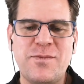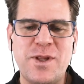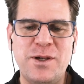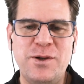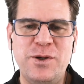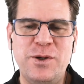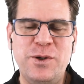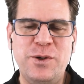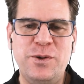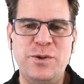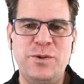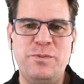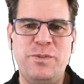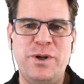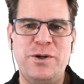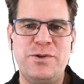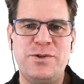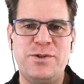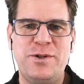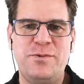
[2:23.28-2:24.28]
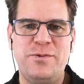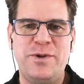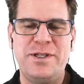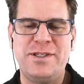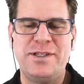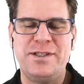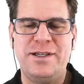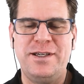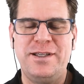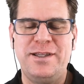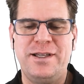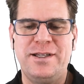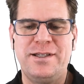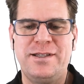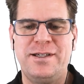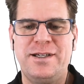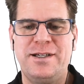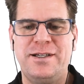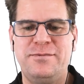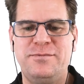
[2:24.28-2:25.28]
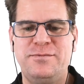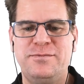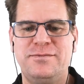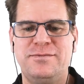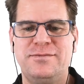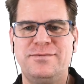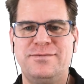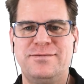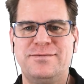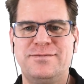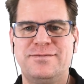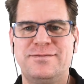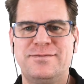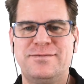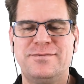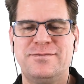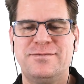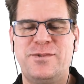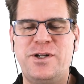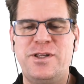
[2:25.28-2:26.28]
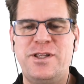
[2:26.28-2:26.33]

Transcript: who posted recently that one